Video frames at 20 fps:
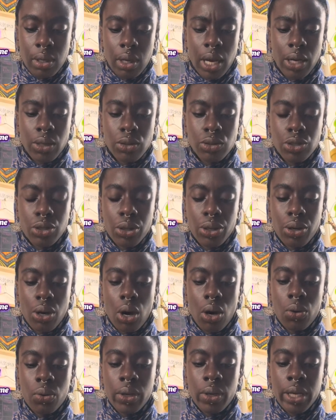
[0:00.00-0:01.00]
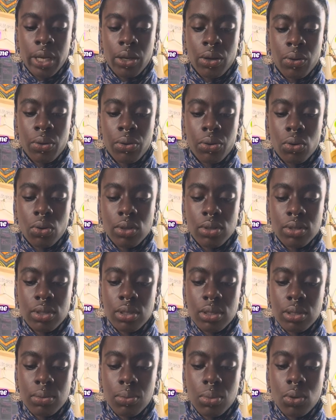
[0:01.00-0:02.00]
I also heard owning your thoughts is
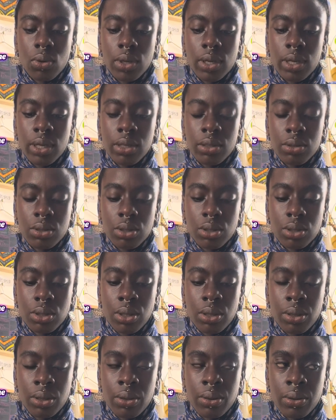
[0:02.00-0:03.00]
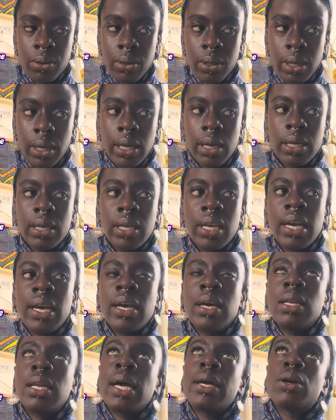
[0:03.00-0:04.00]
important. So yeah,
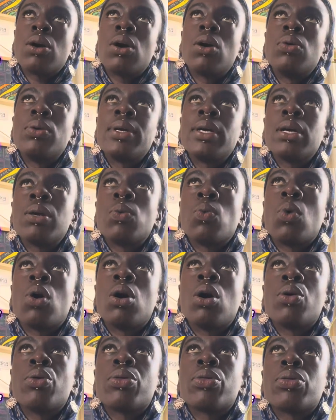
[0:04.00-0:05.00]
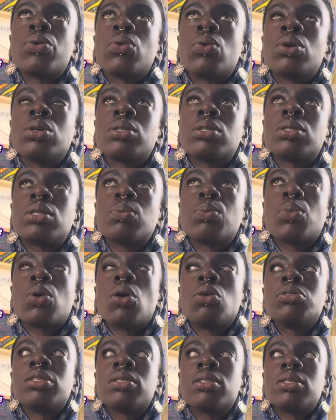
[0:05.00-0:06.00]
like owning what thoughts and
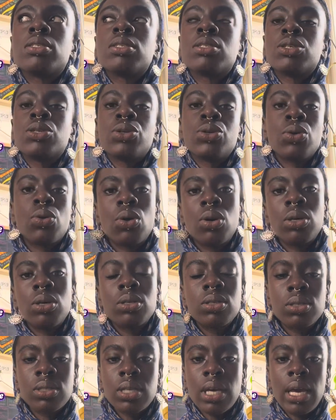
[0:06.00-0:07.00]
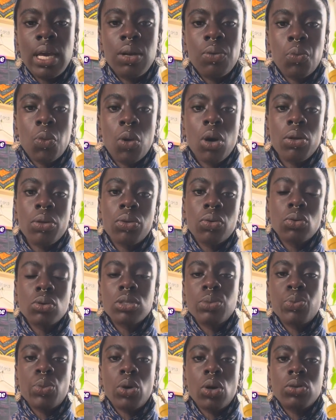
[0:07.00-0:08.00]
processes are yours and what thoughts
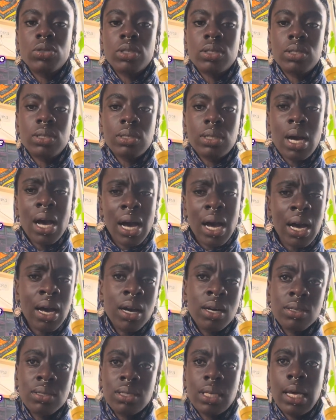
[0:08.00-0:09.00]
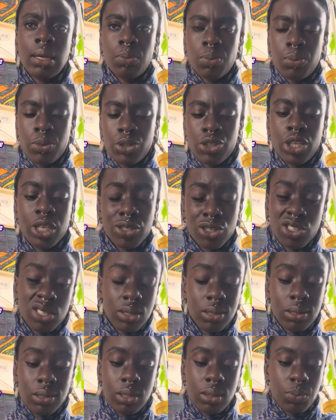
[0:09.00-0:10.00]
and processes aren't, like
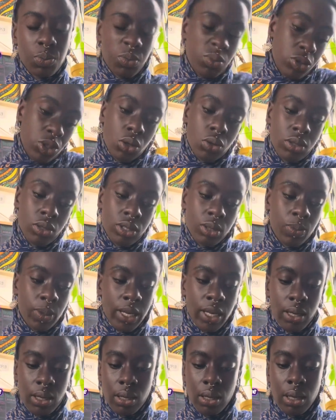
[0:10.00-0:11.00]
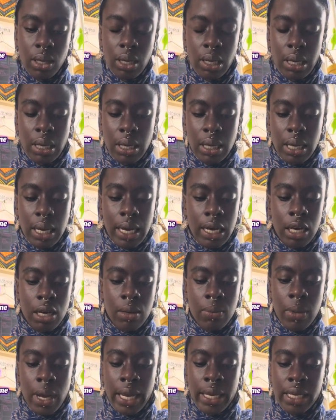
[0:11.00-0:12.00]
projections, so to speak.
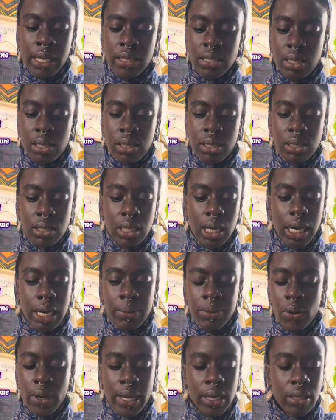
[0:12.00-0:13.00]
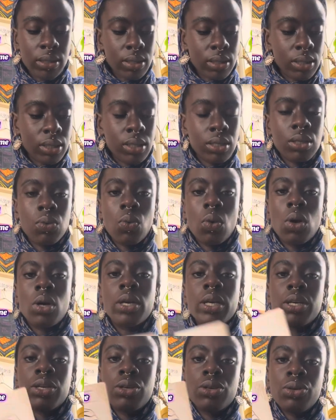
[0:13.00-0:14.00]
I guess at this time your ancestors are
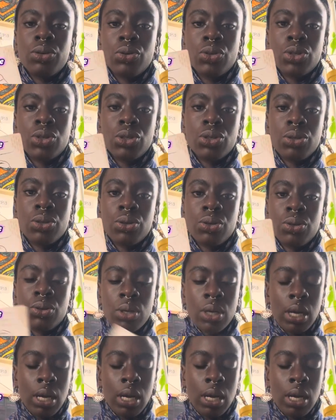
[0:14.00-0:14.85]
wanting you to